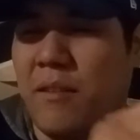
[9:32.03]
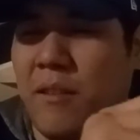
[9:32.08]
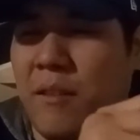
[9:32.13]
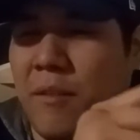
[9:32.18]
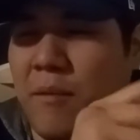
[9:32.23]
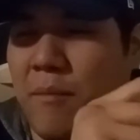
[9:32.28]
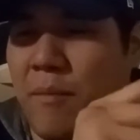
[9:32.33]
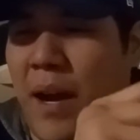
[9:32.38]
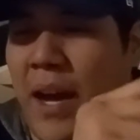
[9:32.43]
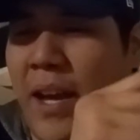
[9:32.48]

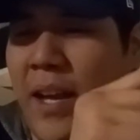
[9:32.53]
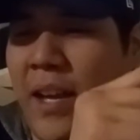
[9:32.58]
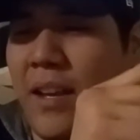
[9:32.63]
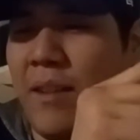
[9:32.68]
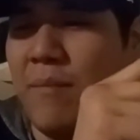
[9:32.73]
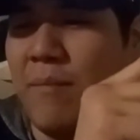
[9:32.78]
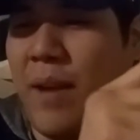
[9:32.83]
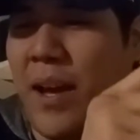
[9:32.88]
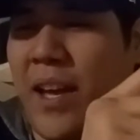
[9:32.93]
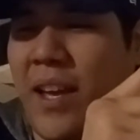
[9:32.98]

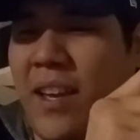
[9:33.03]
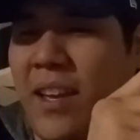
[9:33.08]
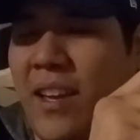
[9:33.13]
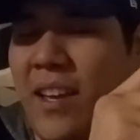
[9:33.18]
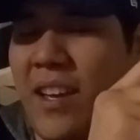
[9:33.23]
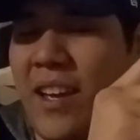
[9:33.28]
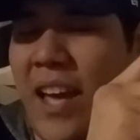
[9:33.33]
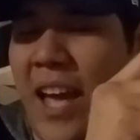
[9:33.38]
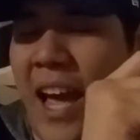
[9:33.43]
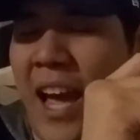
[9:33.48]
my
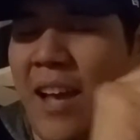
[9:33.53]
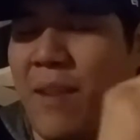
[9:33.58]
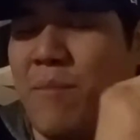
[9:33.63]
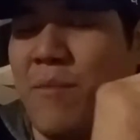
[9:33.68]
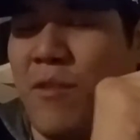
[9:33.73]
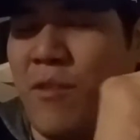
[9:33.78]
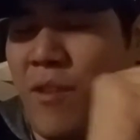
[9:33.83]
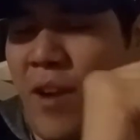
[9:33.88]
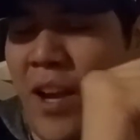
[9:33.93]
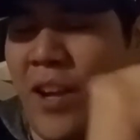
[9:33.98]

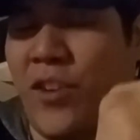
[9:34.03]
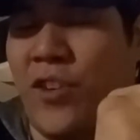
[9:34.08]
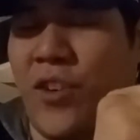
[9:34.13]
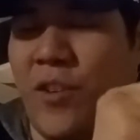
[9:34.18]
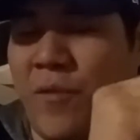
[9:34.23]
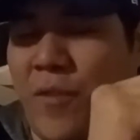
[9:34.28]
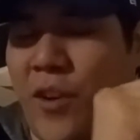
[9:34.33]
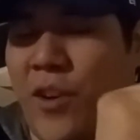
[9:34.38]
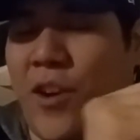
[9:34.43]
admiration for